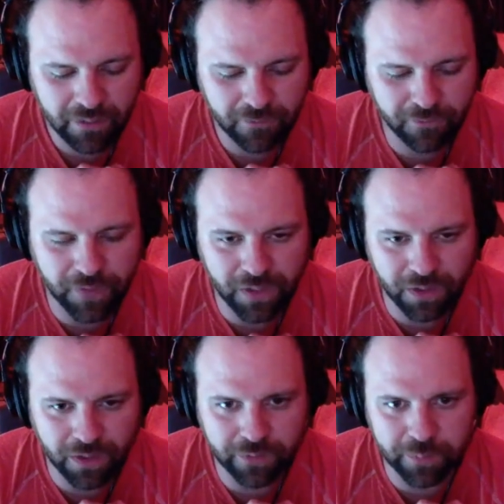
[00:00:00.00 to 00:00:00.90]

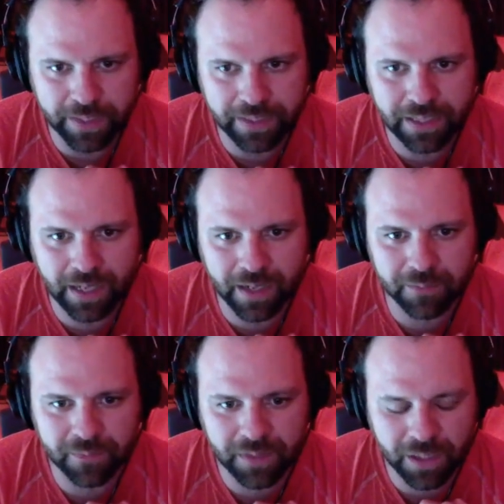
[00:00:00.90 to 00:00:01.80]
feel of a big-time